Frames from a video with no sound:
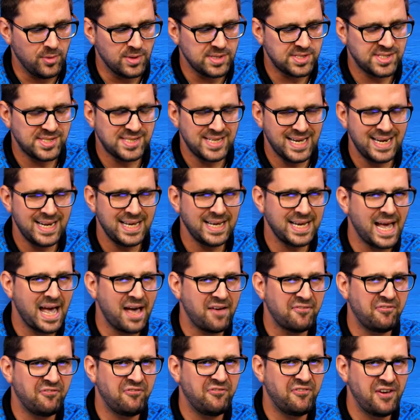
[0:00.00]
sitting
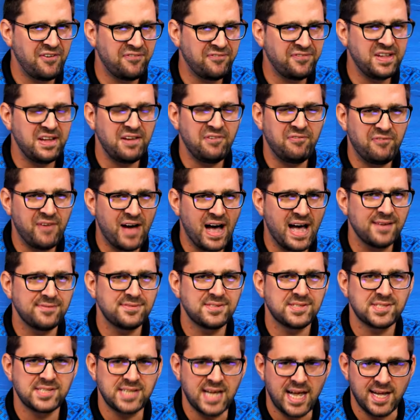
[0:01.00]
at fifty-five
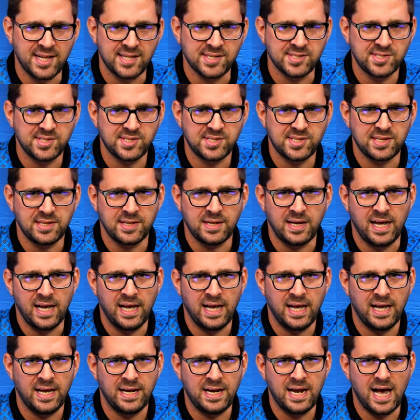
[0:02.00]
cents.
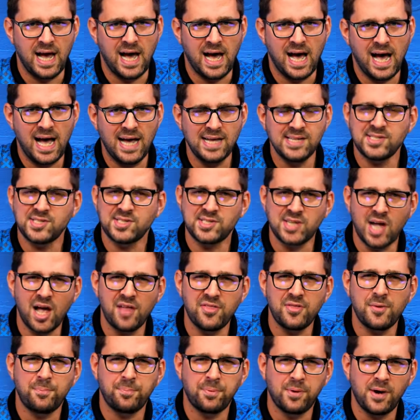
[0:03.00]
And I saw
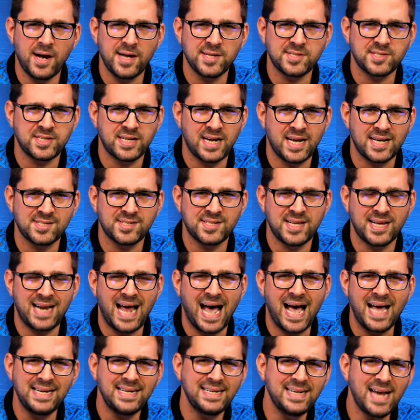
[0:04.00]
the price and I said,
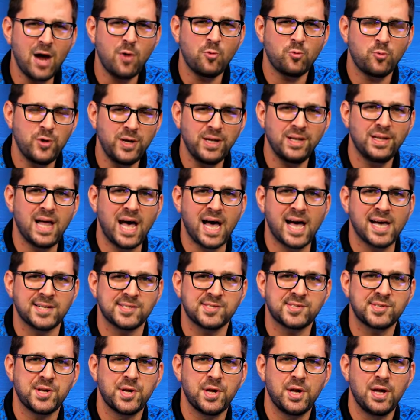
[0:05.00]
I did not
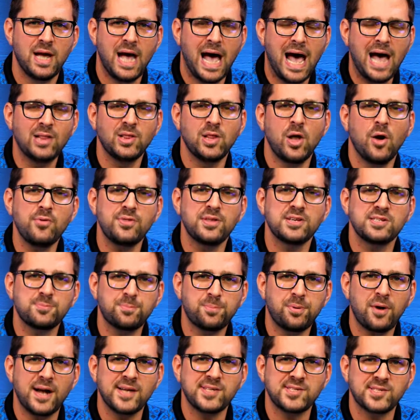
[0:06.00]
realize how low this
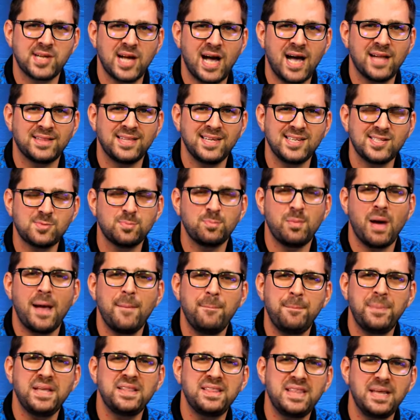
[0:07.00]
price got. This might
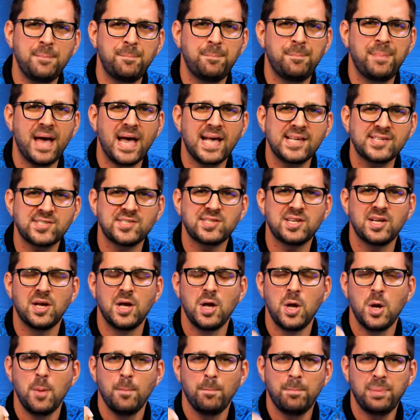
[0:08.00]
be the best
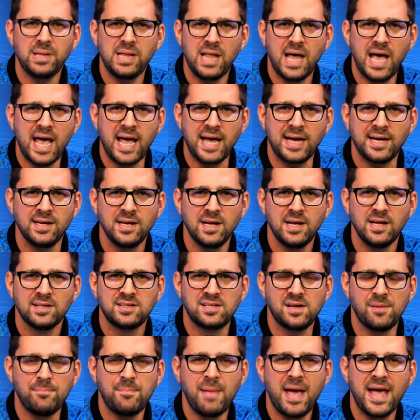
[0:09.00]
play
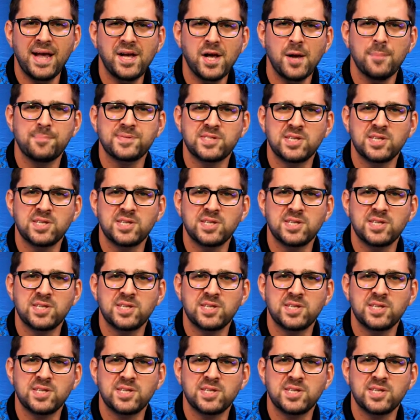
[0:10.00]
to make up some